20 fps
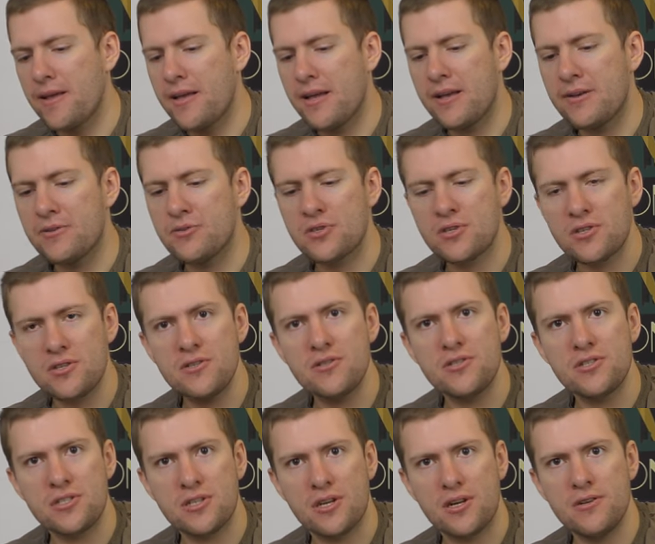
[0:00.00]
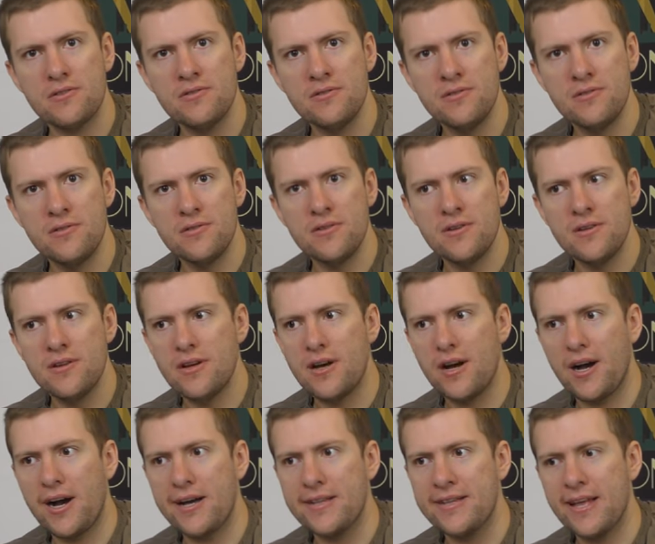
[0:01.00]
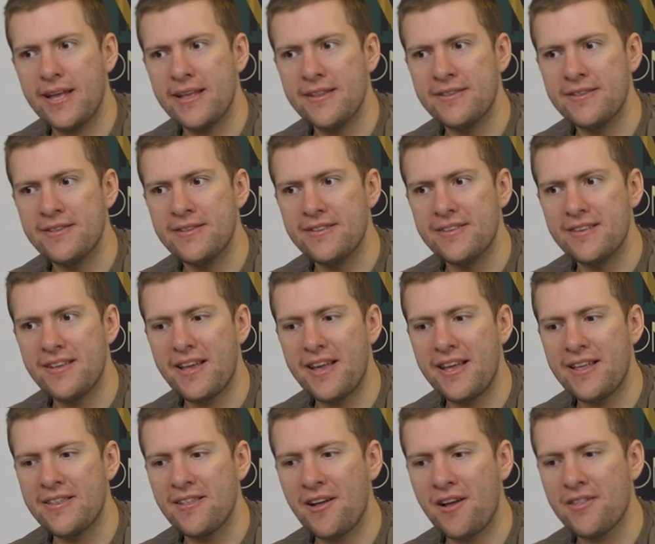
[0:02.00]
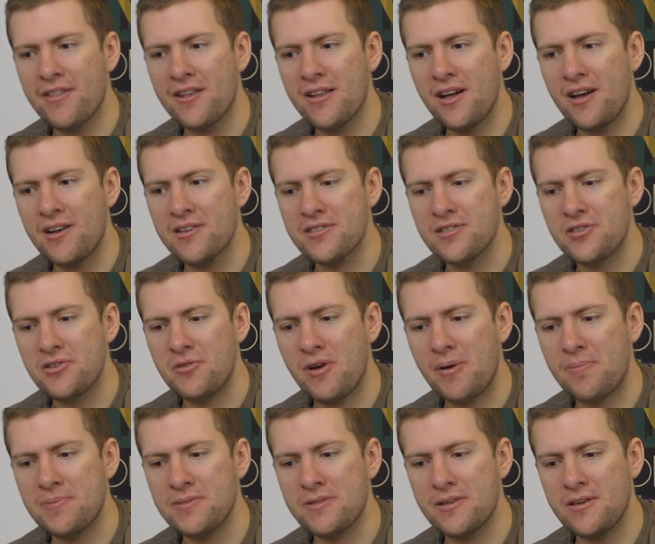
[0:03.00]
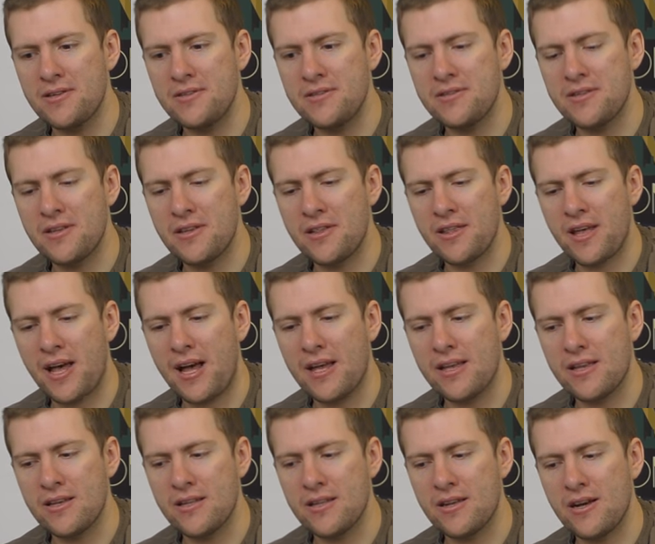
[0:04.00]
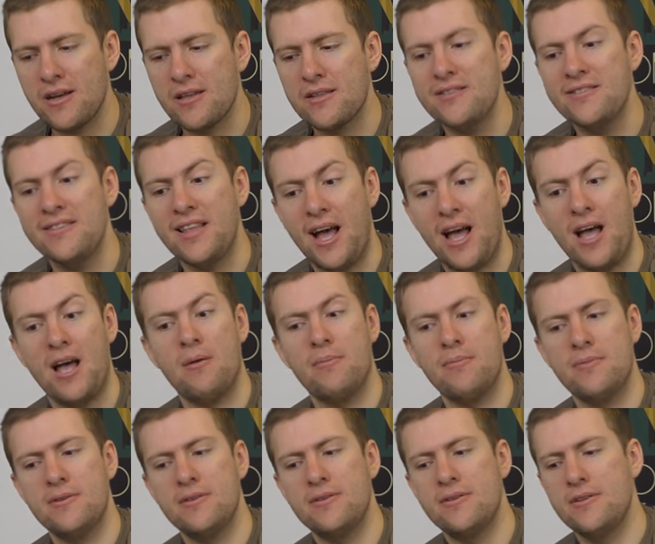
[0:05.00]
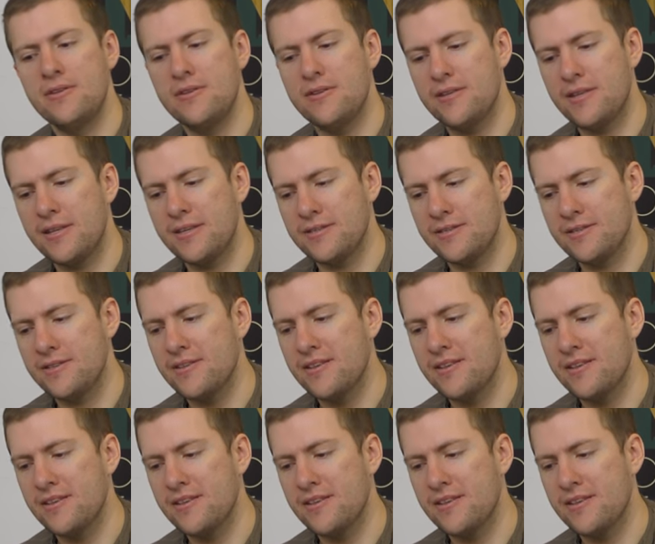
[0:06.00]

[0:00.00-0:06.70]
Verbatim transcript: it was a good show, and then in like the last two episodes of that, you're like, damn, there's a.